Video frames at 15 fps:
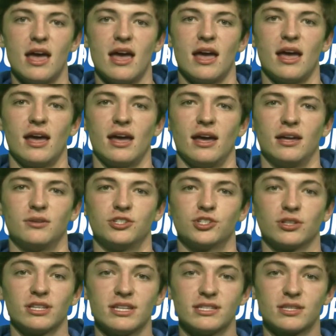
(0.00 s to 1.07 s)
and
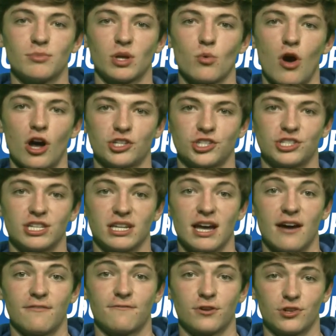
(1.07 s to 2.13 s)
Jaleesa McWashington
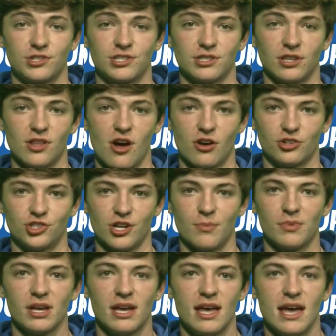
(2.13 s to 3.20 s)
got 1st in the long
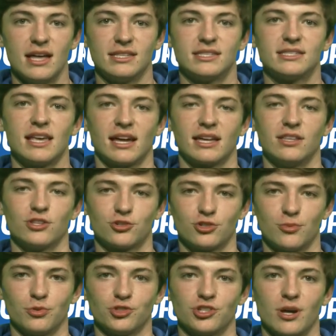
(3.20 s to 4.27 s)
jump and 2nd in the
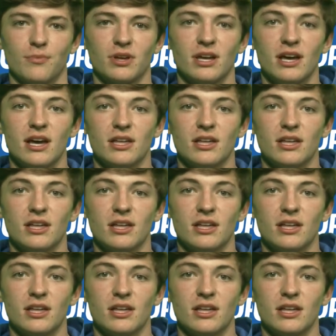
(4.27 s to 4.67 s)
triple jump.